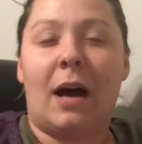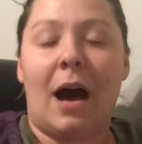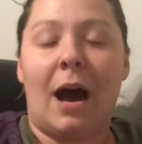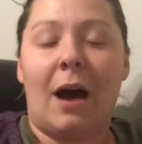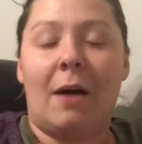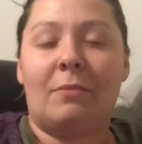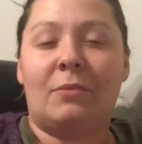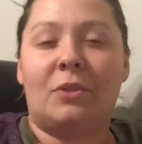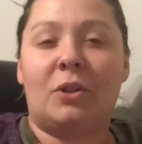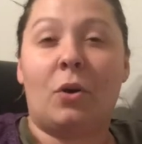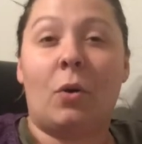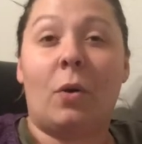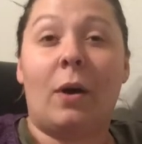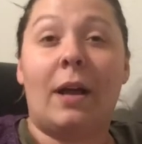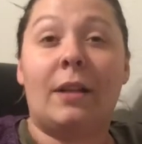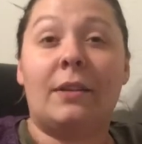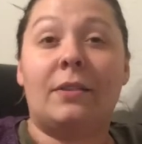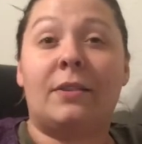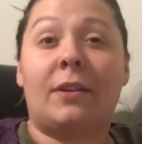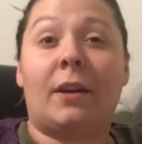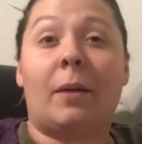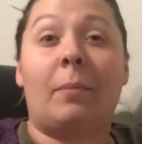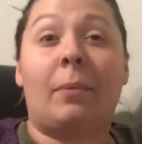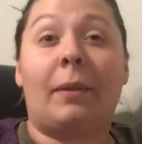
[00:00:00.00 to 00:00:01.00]
to go ahead and
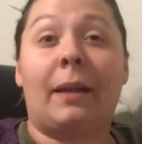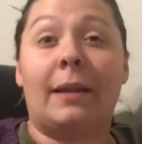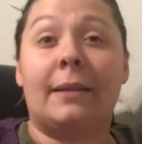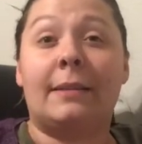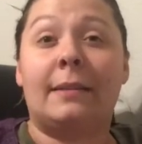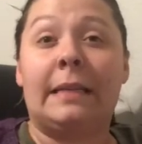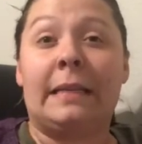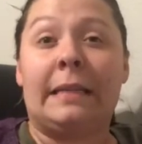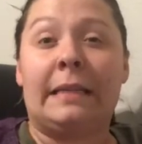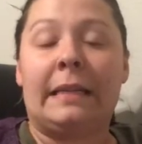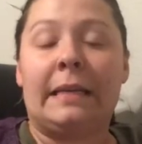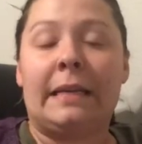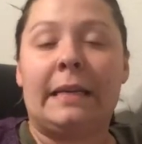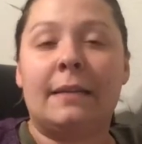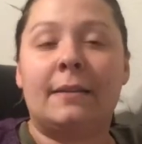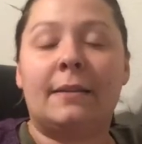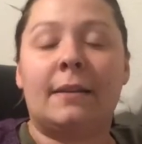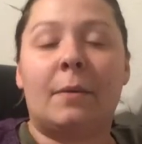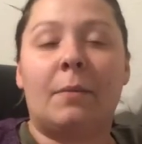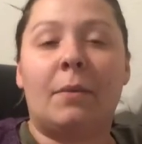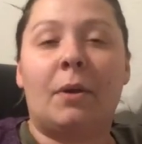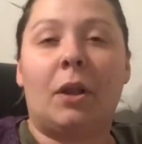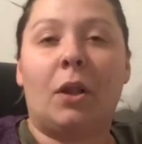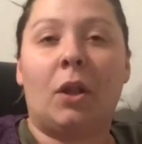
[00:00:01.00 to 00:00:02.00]
start planting things.
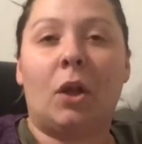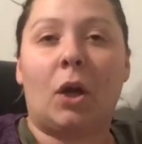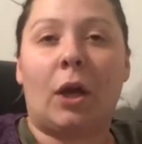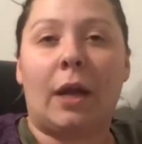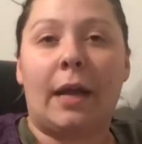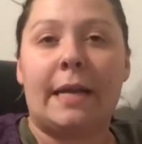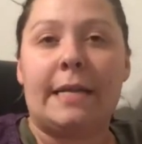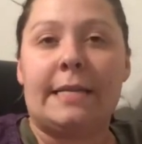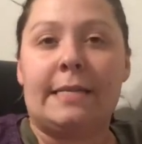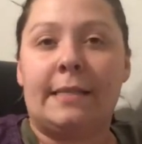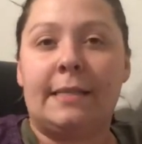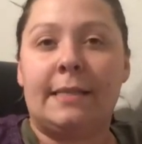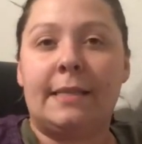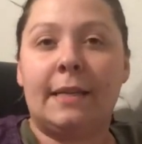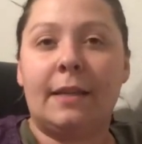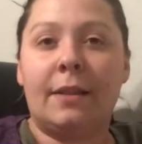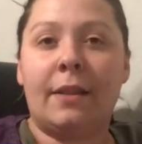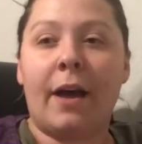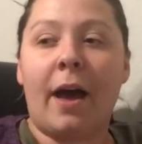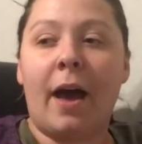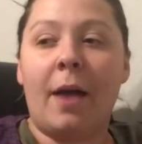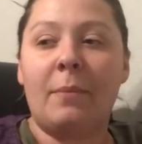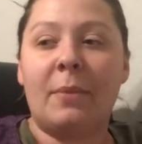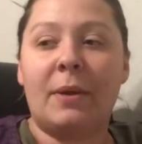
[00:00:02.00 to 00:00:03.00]
I'm gonna look into
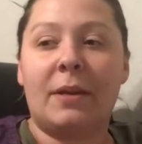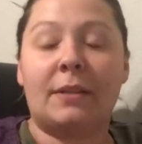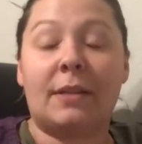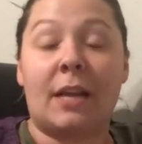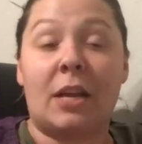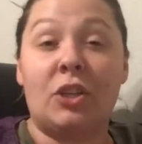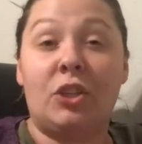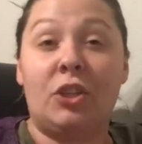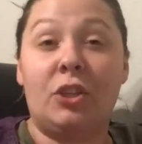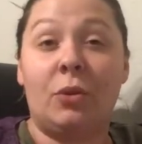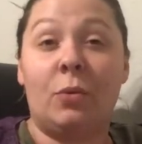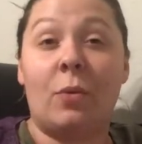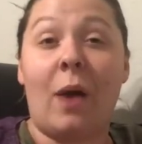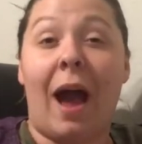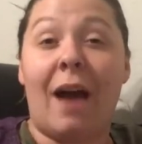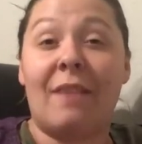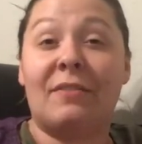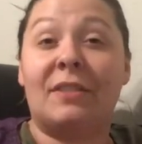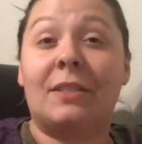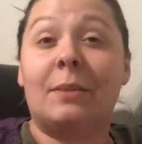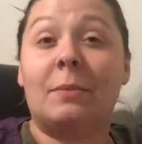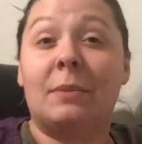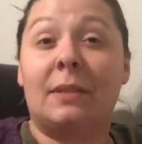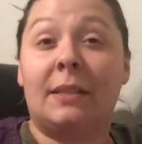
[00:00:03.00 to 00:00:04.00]
that because I do have
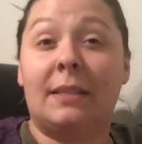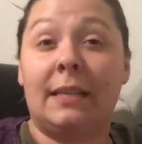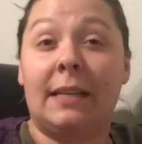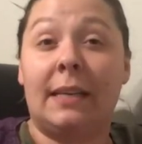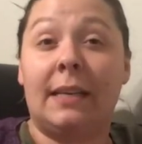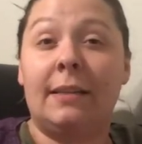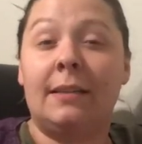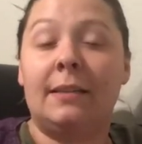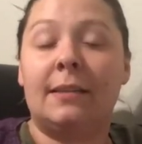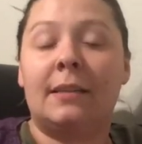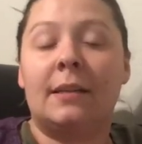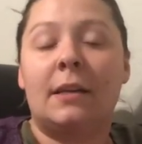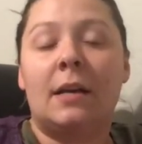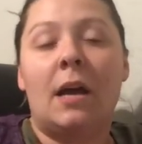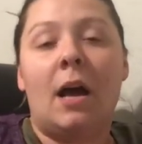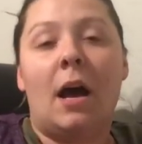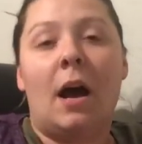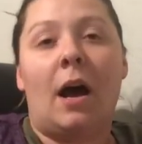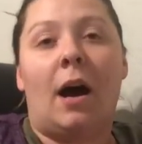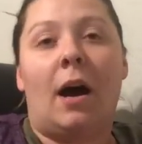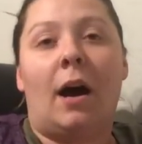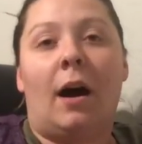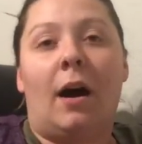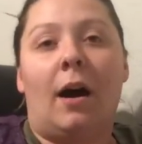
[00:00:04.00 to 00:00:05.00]
some seeds.
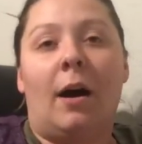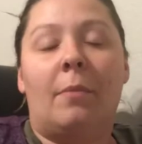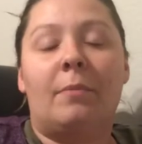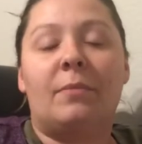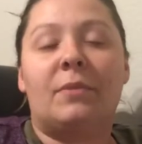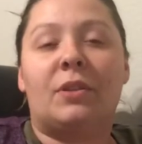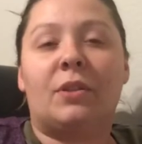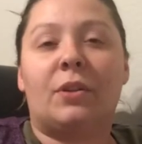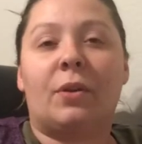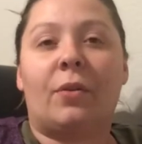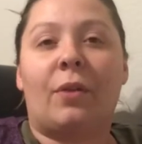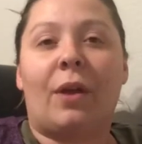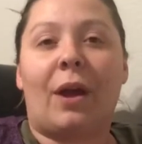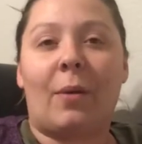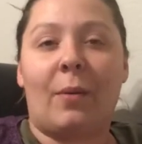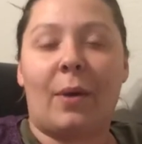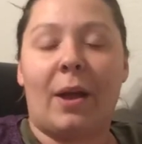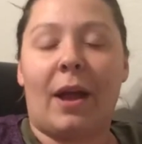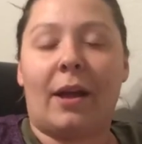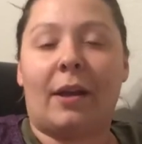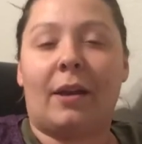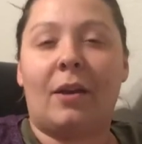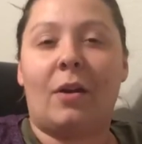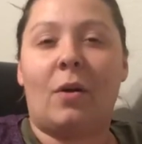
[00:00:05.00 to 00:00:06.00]
So that
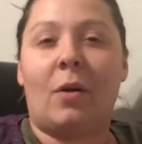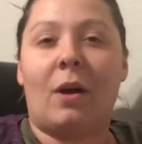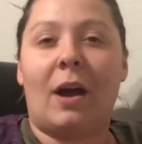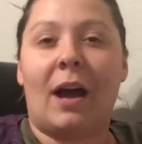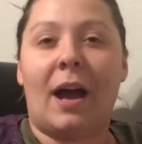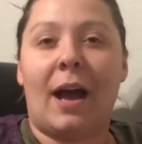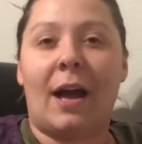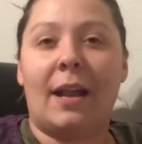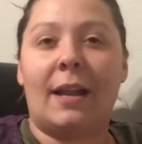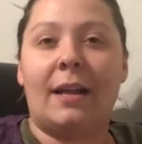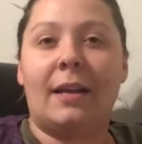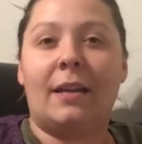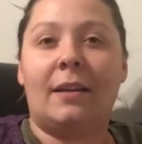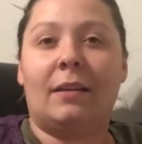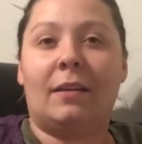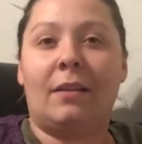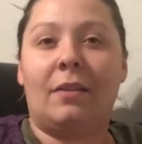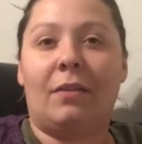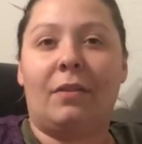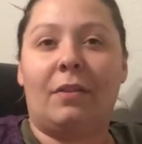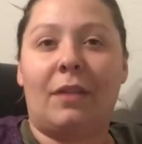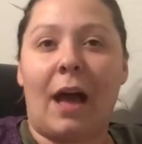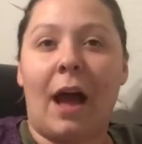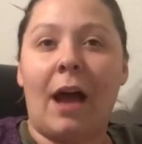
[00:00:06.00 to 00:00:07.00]
way I can go ahead and
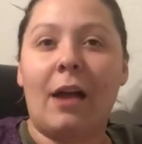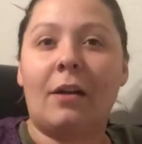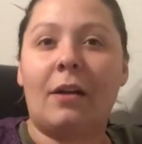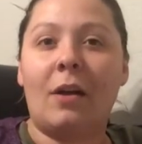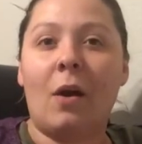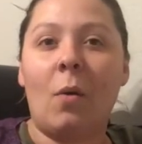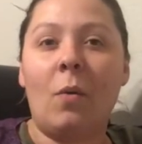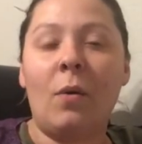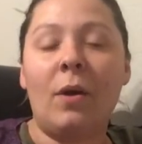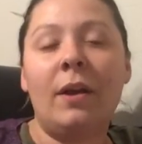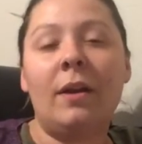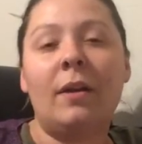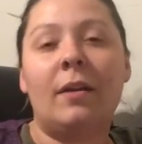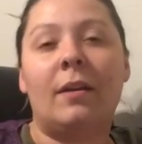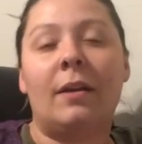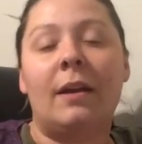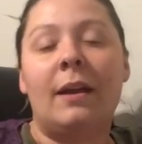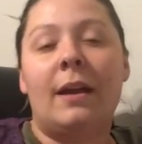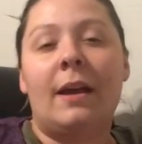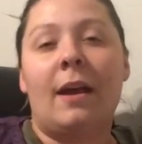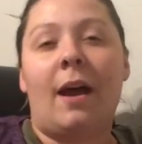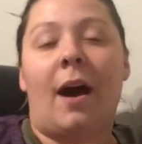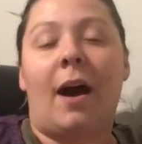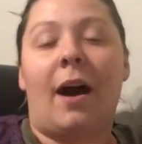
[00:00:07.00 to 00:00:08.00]
get that going and
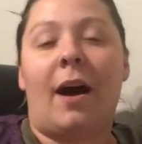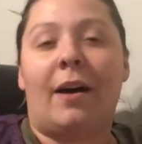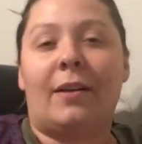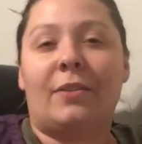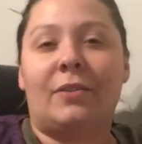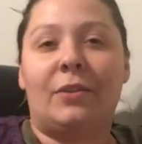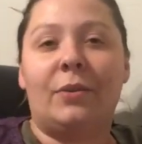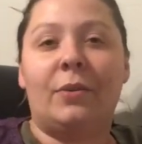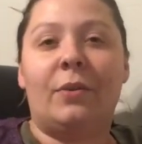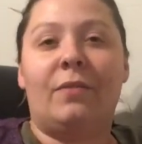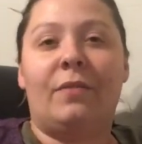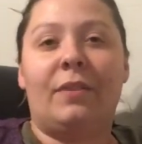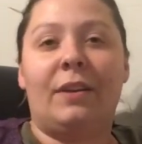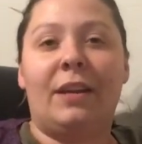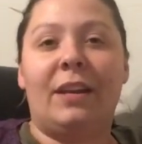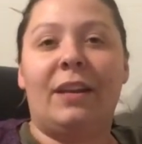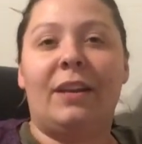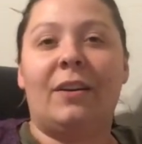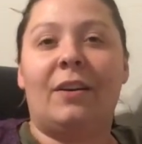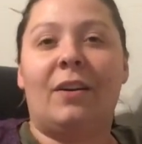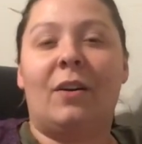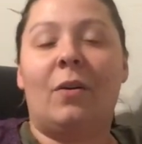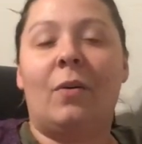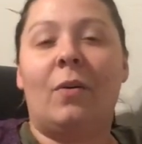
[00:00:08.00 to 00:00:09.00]
do a
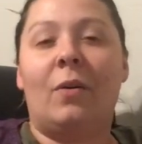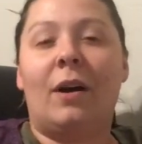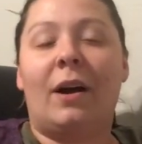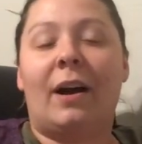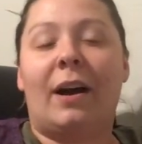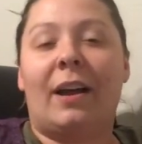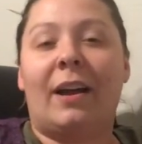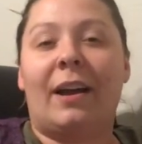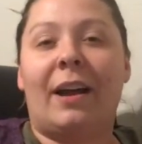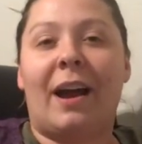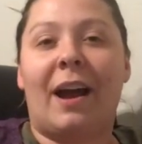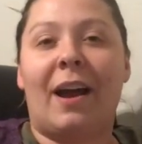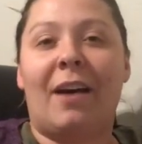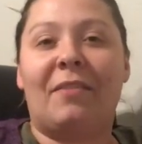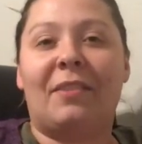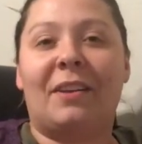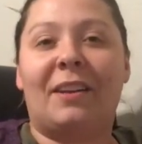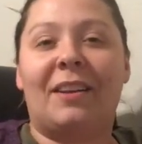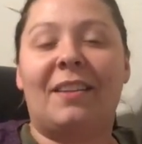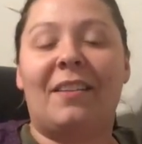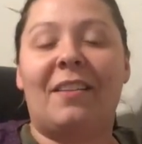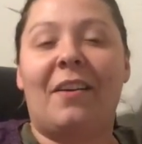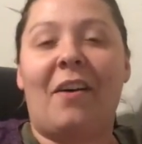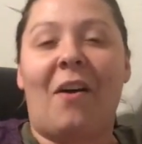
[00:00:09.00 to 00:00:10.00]
video. I have it,